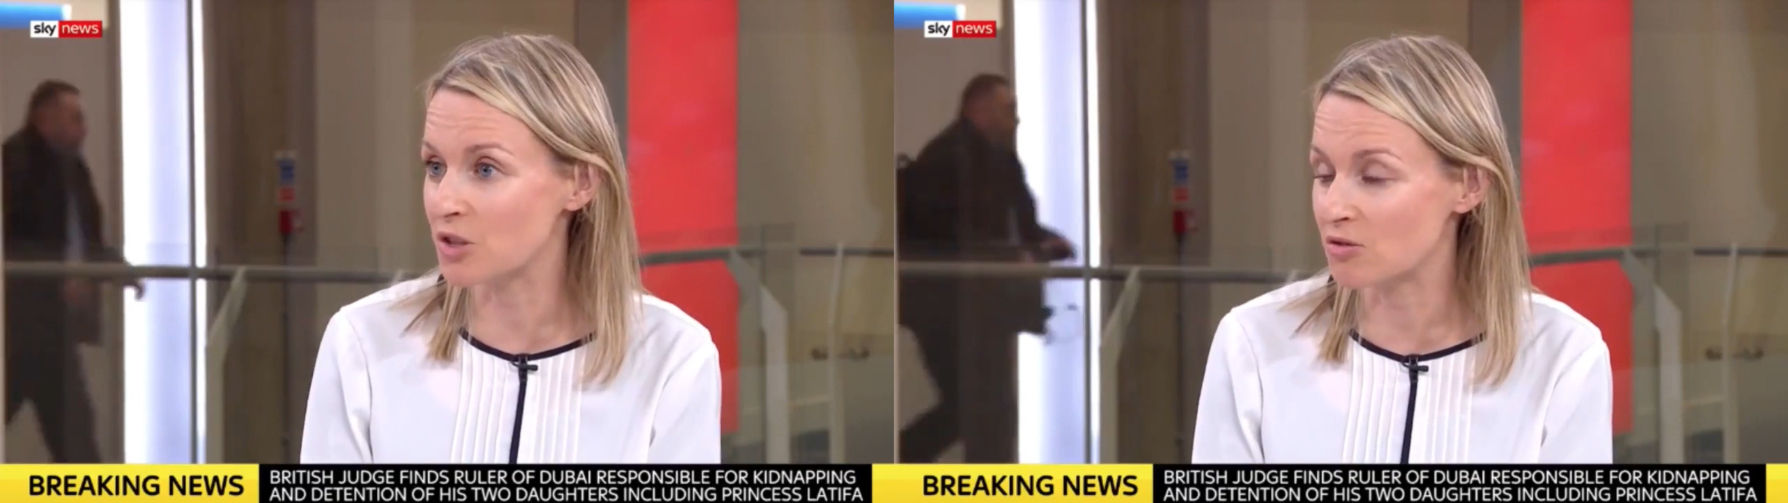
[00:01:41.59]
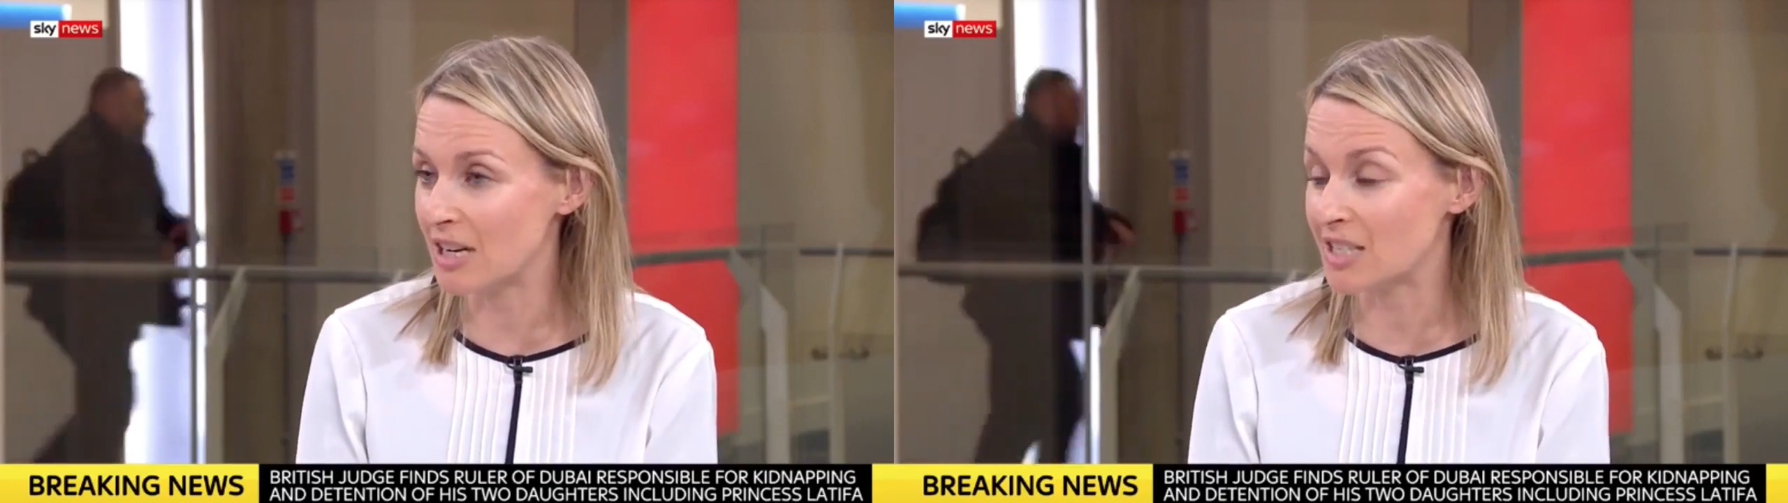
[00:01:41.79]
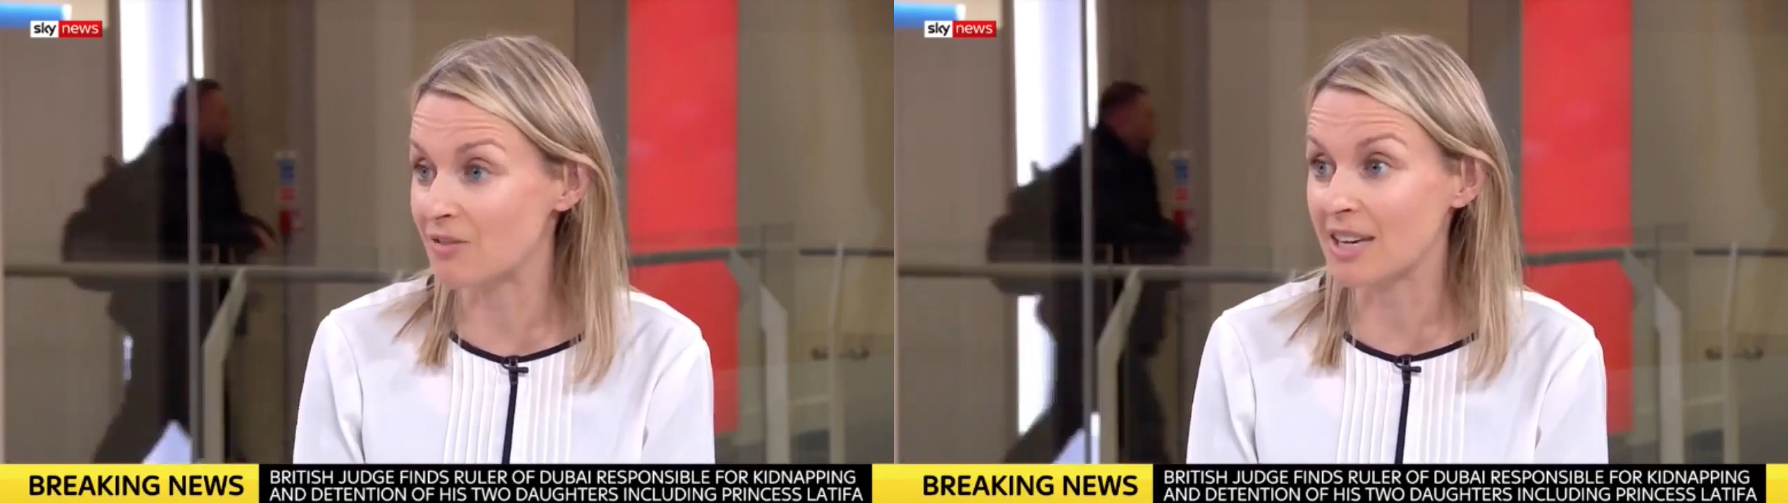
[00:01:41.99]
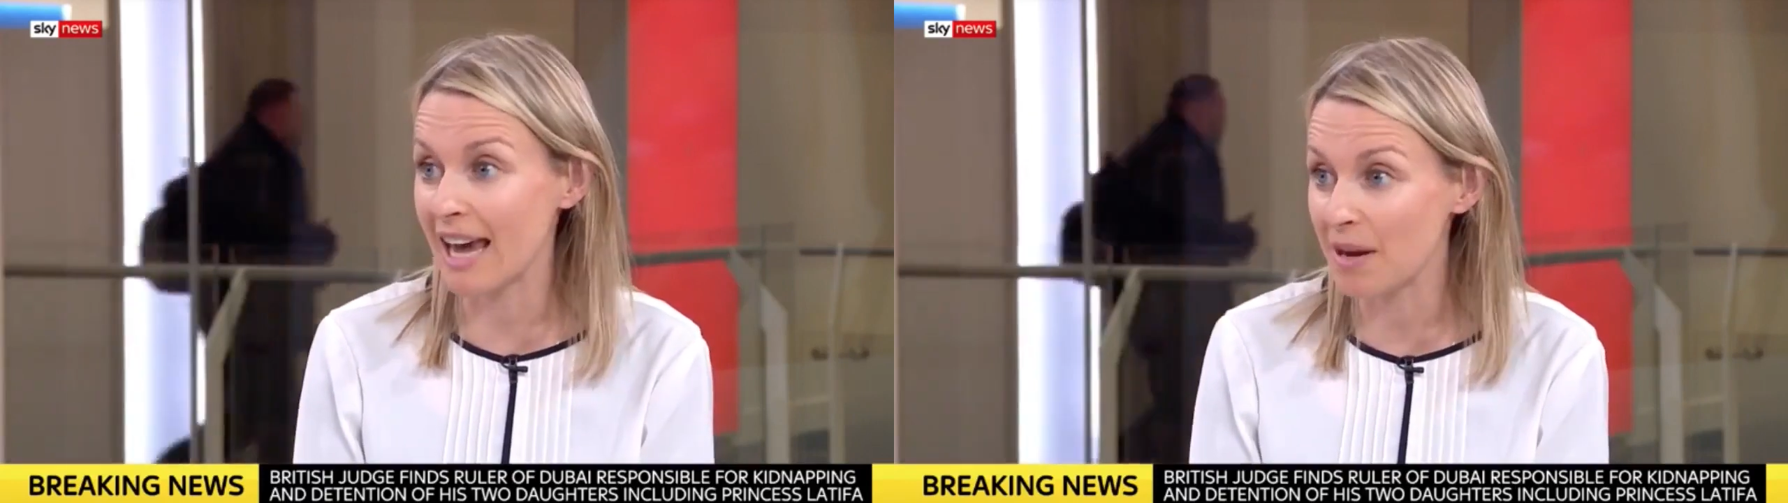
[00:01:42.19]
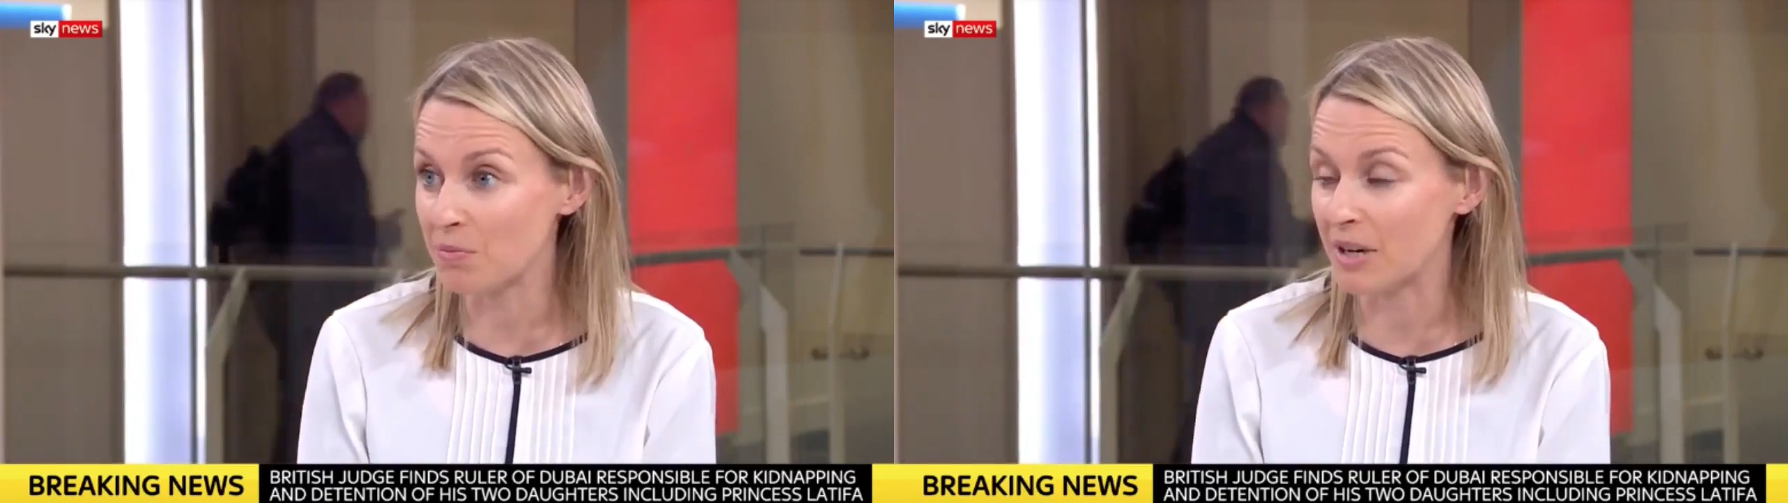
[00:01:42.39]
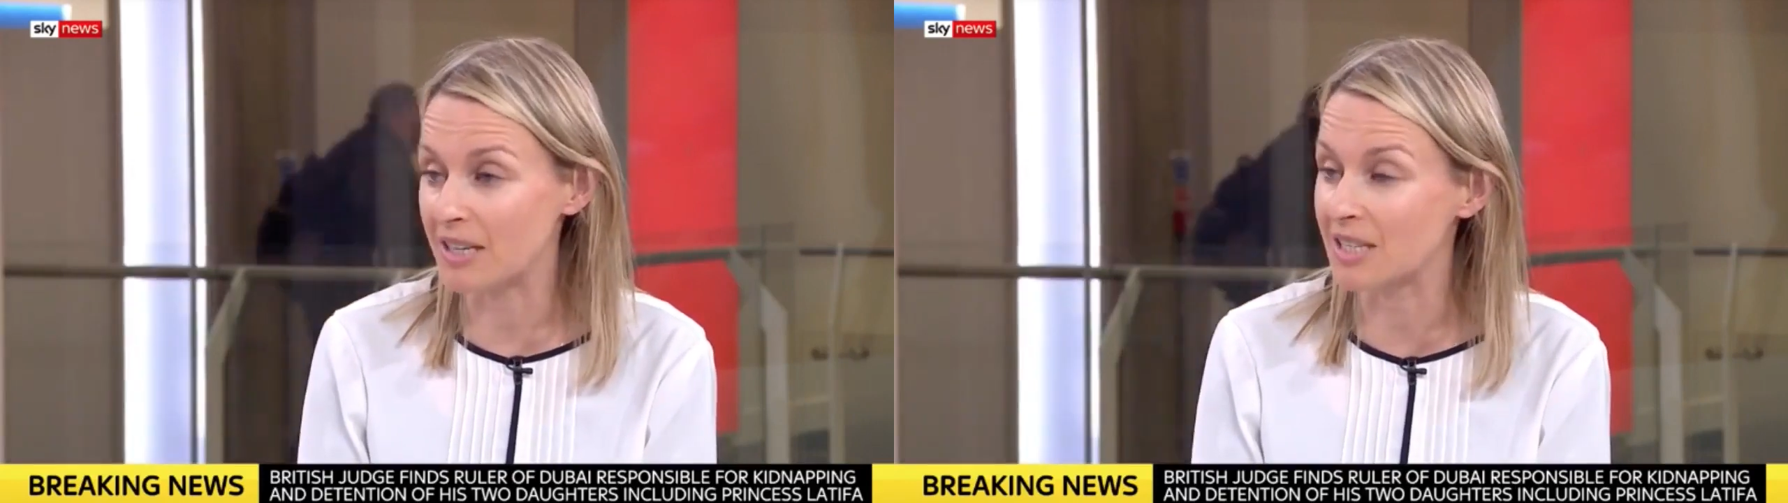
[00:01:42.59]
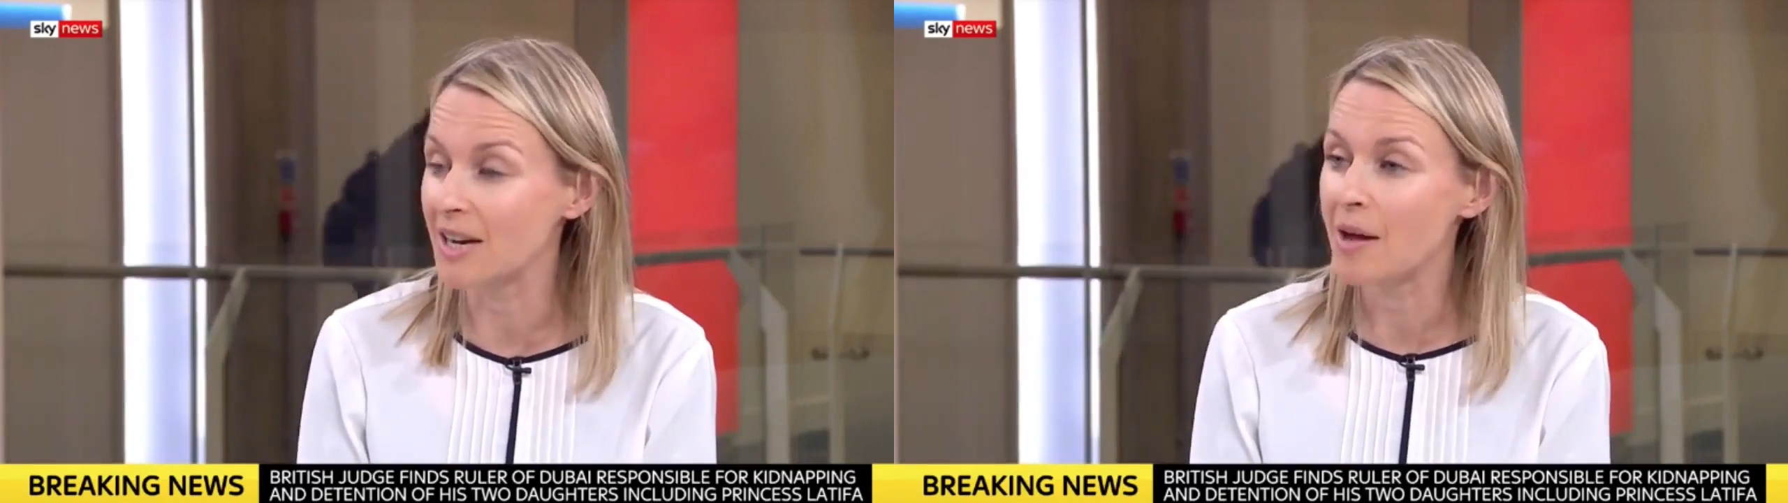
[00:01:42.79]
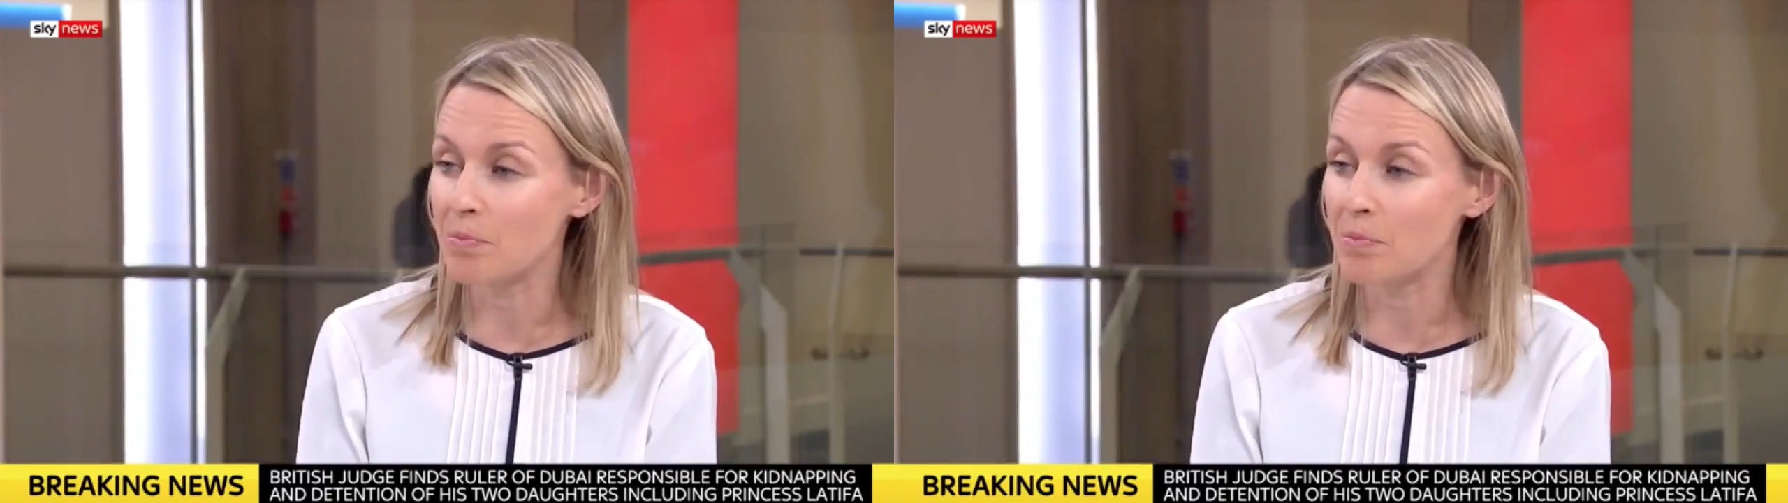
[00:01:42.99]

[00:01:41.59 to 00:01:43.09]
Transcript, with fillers: the streets of Cambridge